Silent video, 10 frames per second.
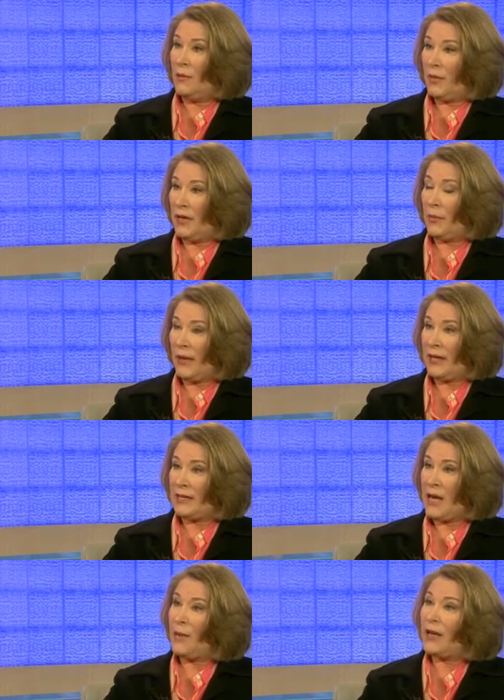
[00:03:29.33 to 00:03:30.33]
be a
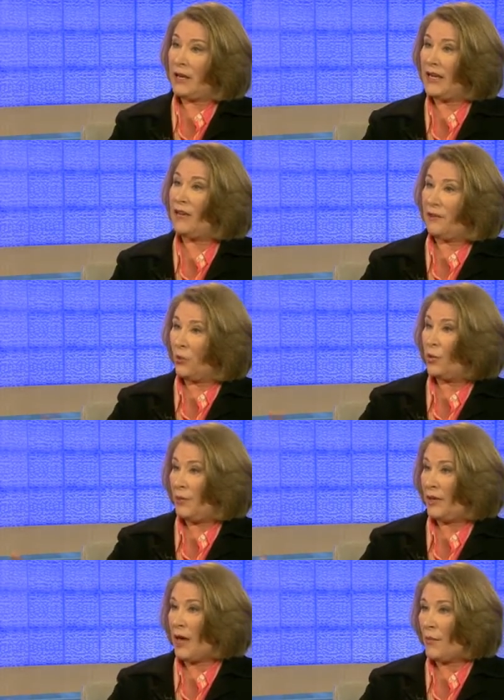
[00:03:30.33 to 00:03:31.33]
pandemic, if it would
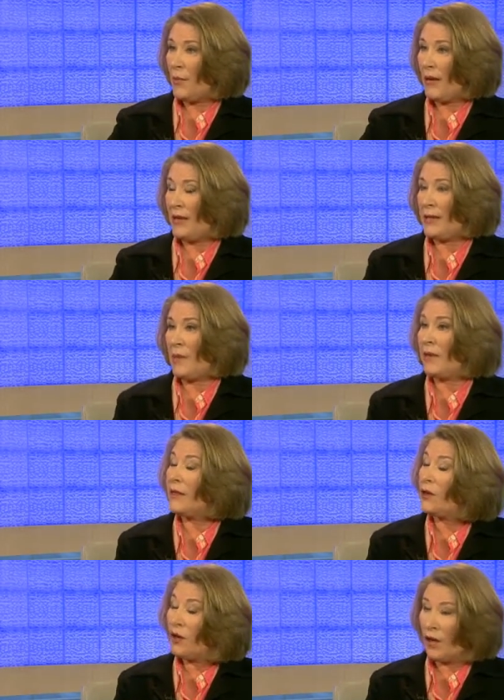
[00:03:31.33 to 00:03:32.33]
become a pandemic,
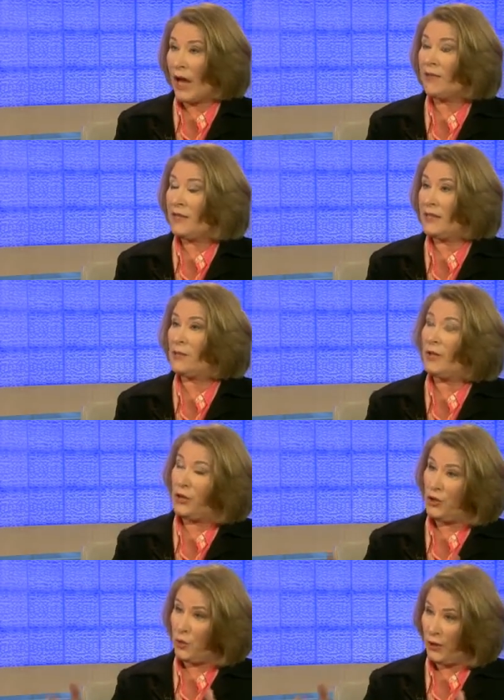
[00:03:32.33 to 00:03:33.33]
there are a lot of things we
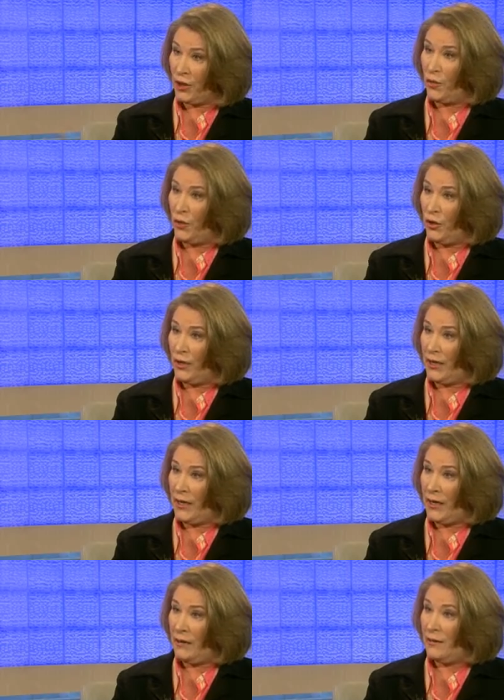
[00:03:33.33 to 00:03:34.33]
can do in the
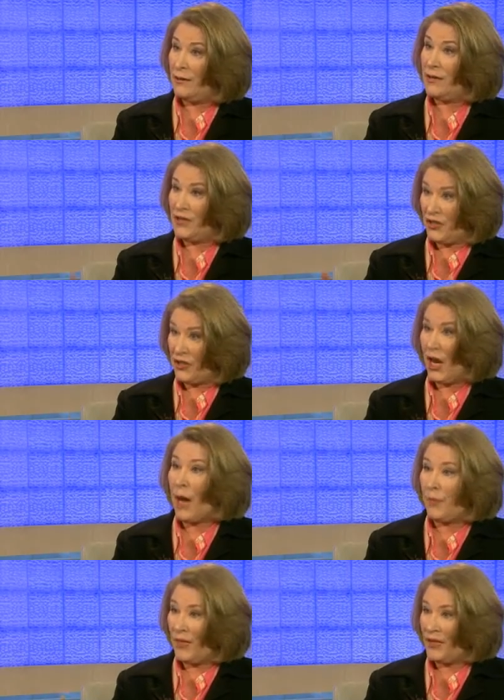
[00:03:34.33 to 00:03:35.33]
community to
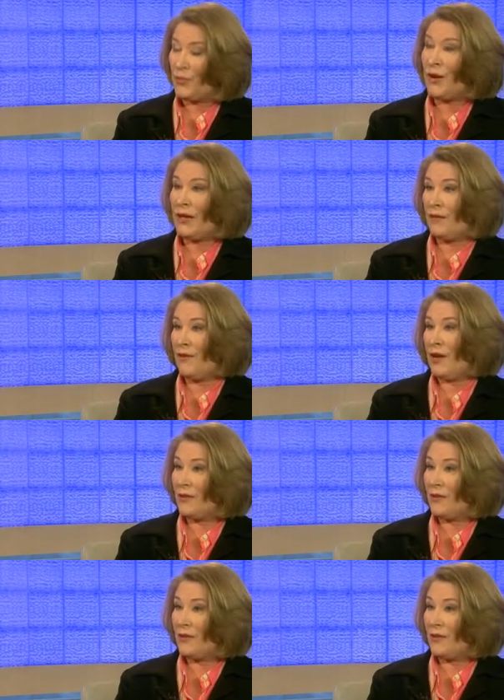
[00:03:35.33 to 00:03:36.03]
stop the spread of the virus.